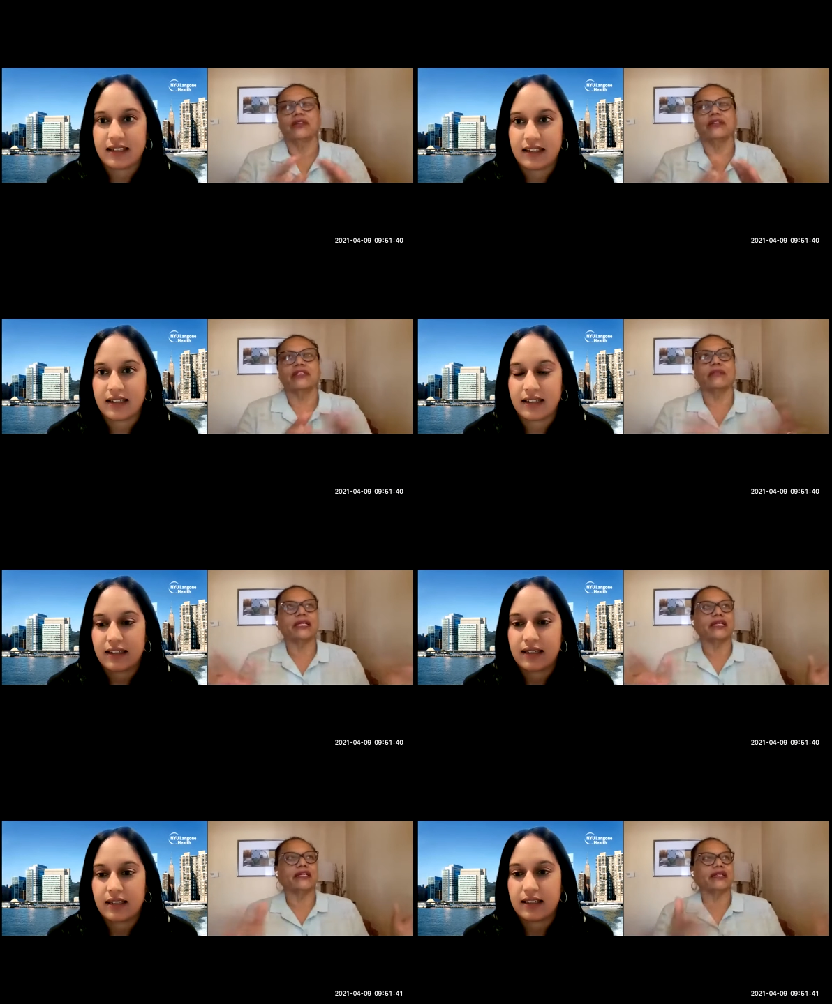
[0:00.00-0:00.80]

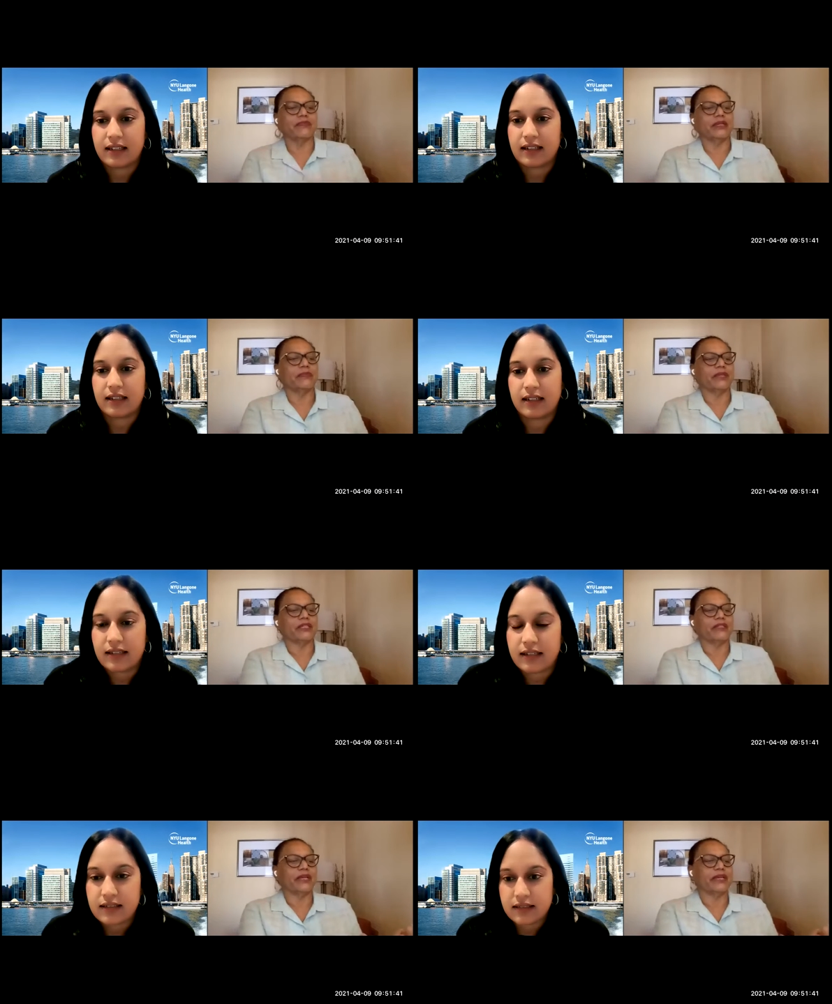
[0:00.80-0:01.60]
Speaker 1: somebody can give me a
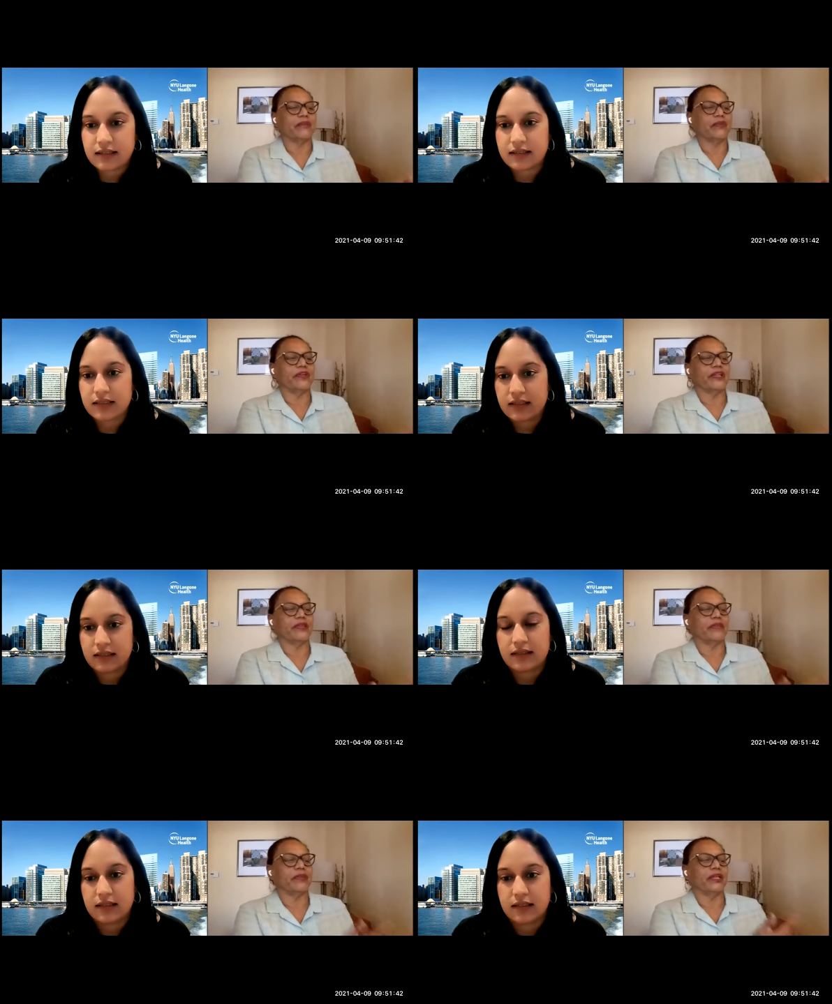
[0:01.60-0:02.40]
piece of paper and
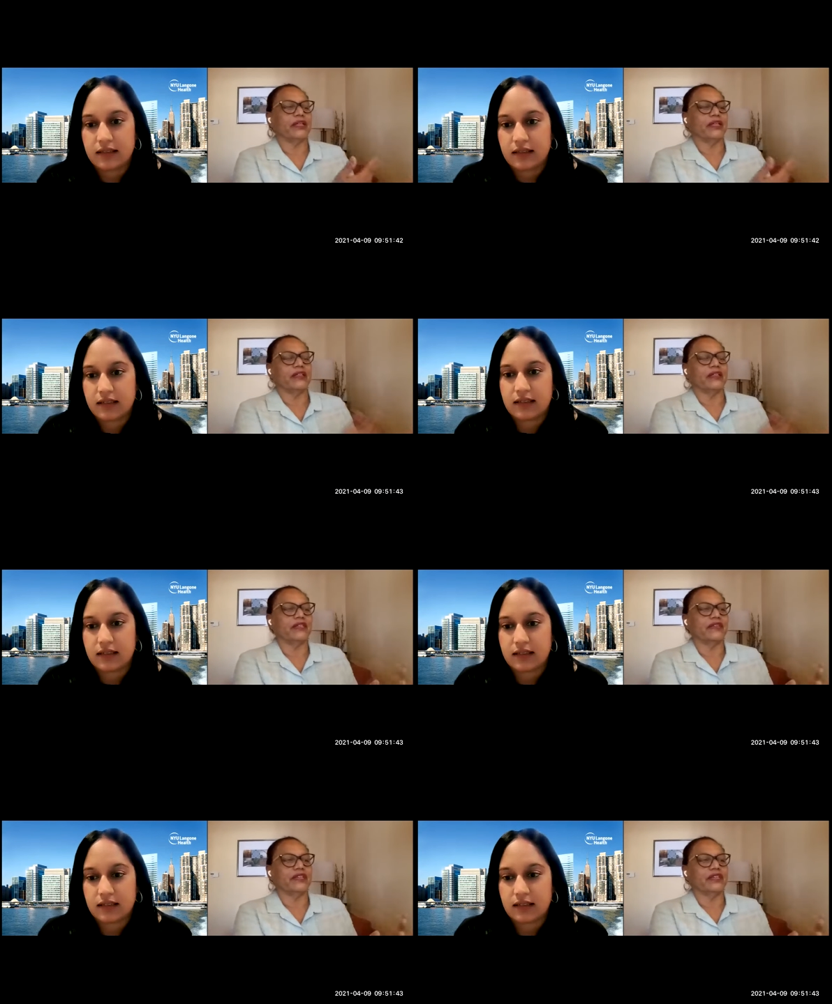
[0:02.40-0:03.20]
put it on the
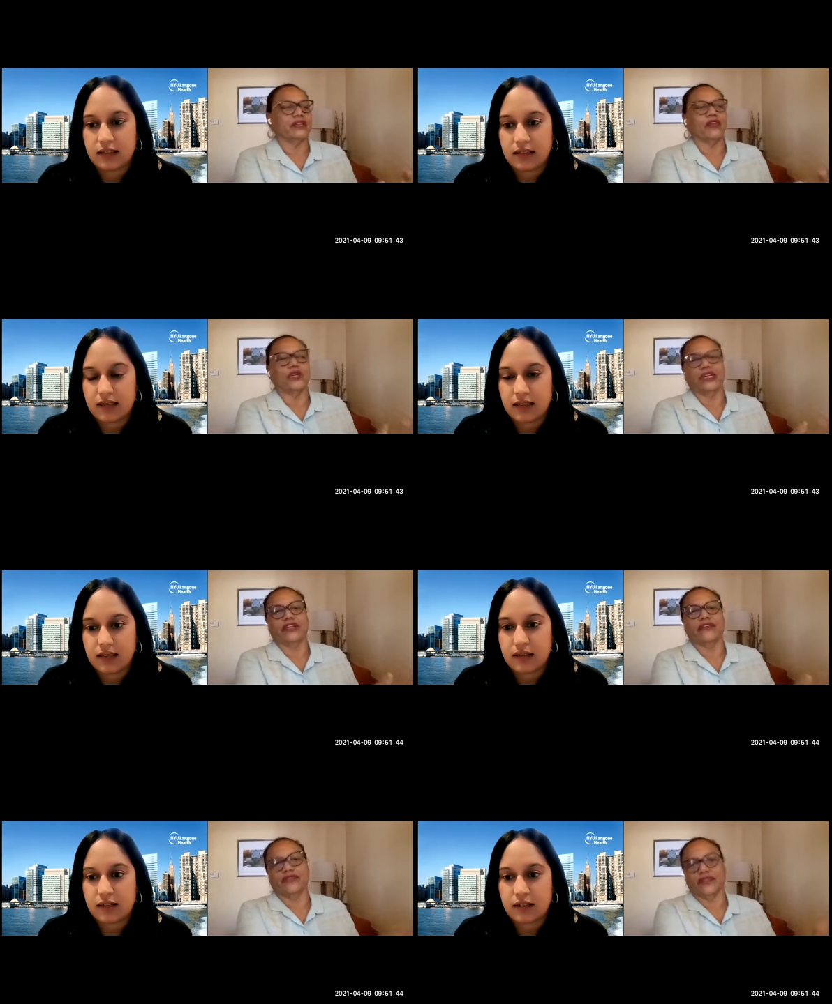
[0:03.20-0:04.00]
TV, go
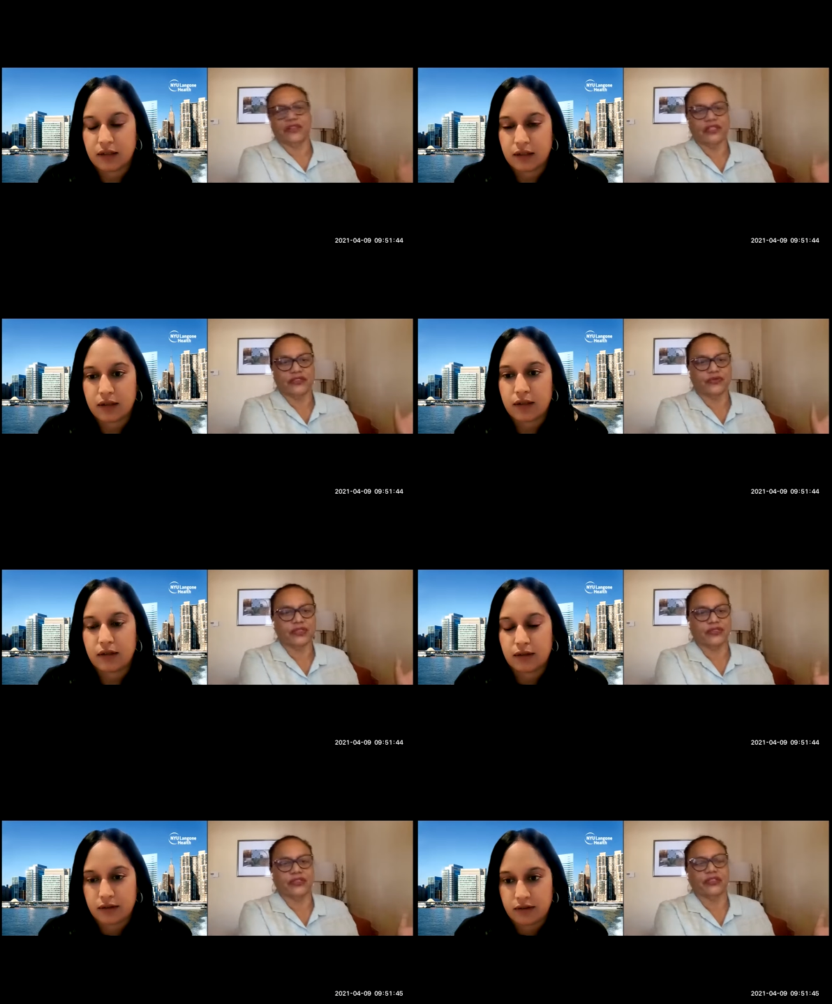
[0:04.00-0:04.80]
here for this
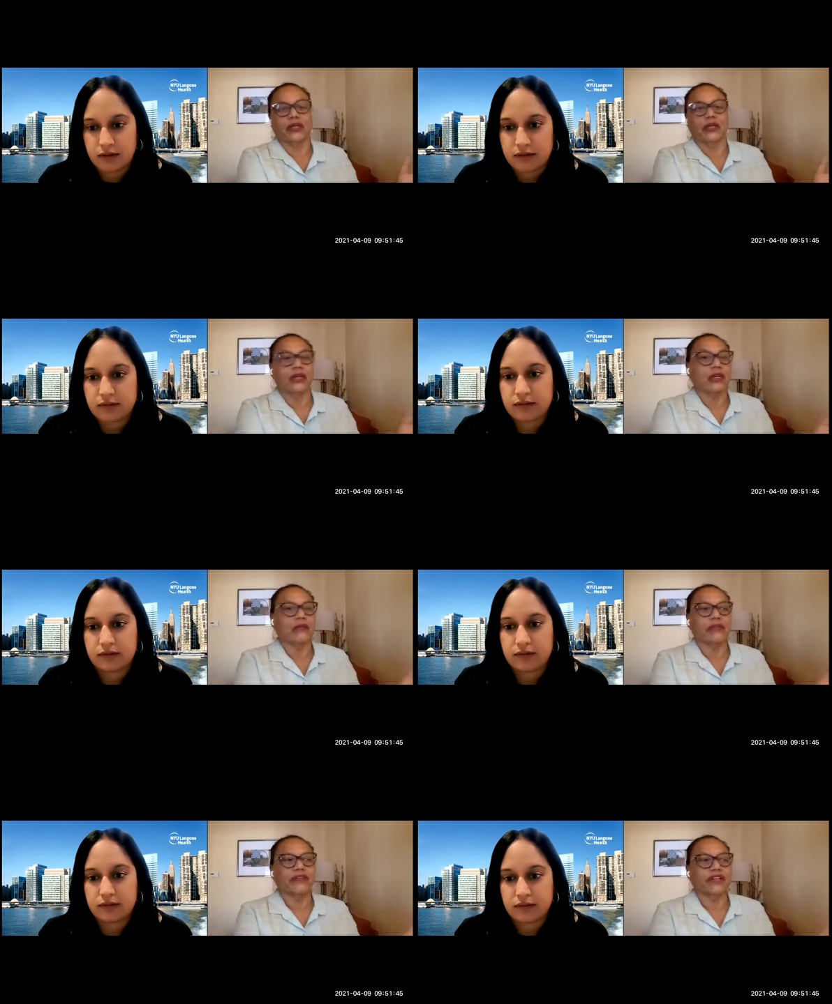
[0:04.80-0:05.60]
resource.
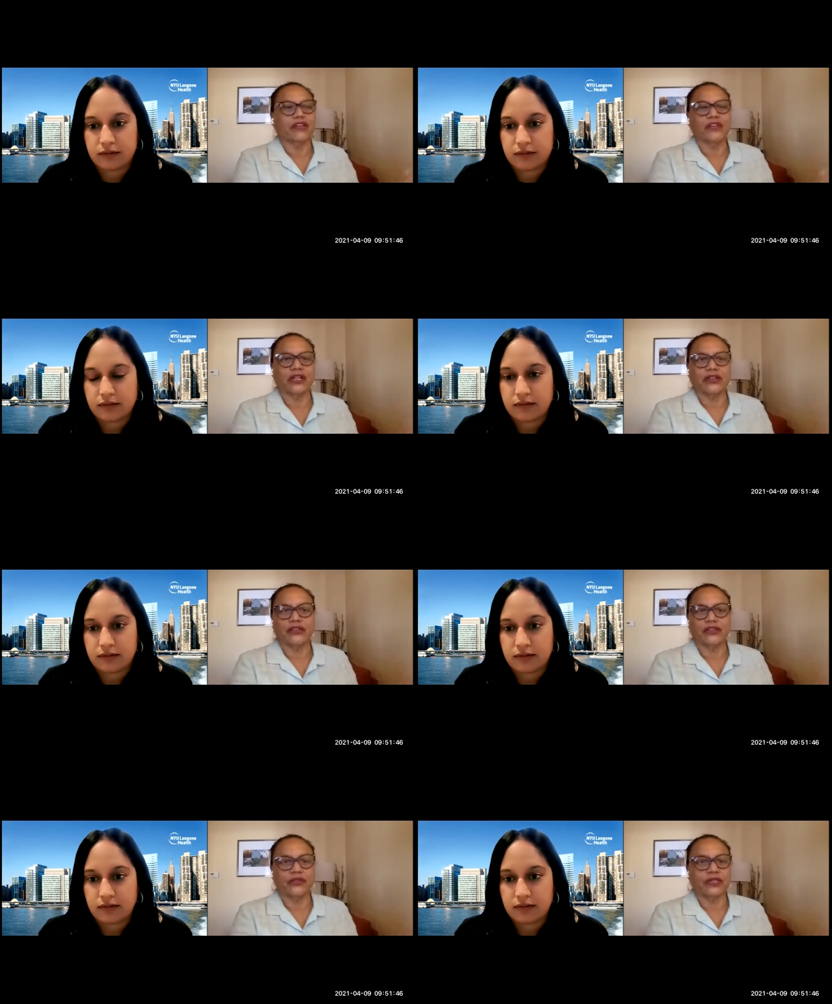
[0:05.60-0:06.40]
But if I don't know how to
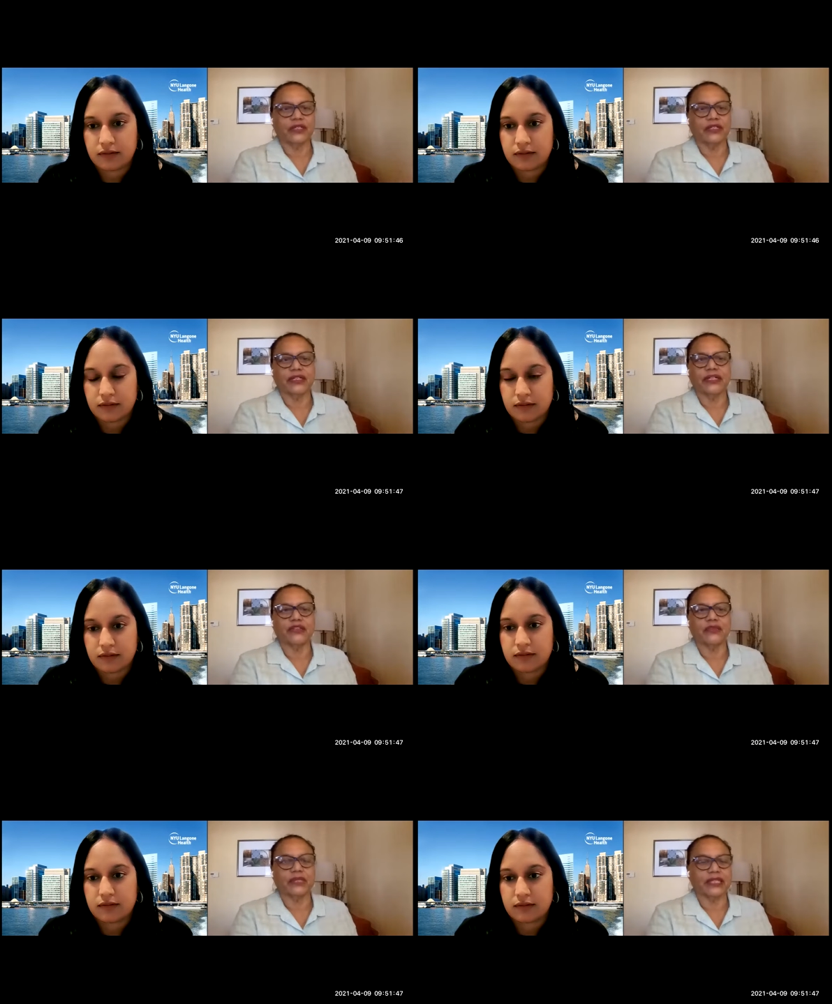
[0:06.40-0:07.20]
do it and I
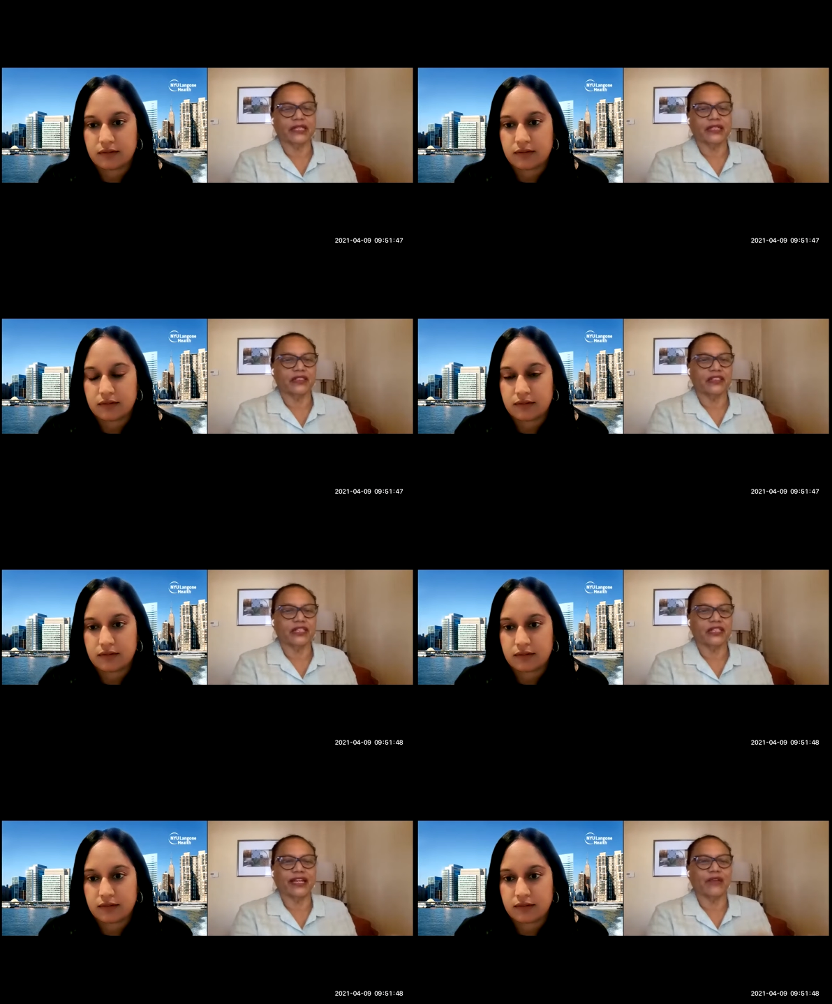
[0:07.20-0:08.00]
don't speak English
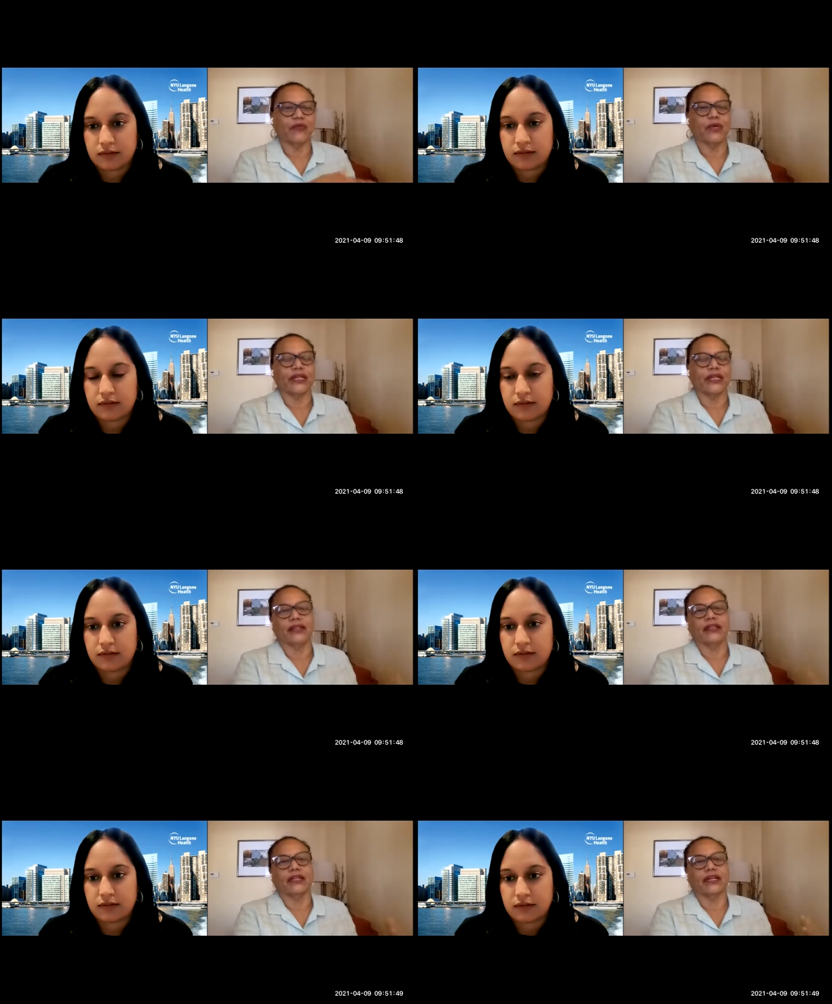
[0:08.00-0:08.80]
and I can't wait
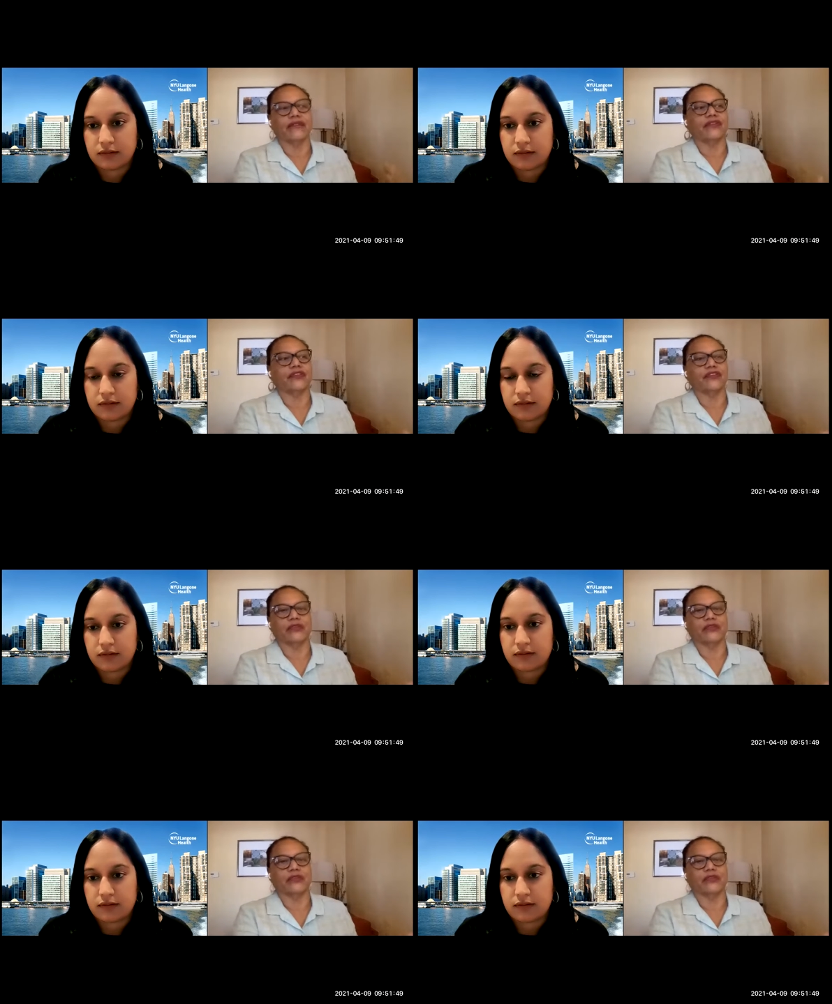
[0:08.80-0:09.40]
on the line for 30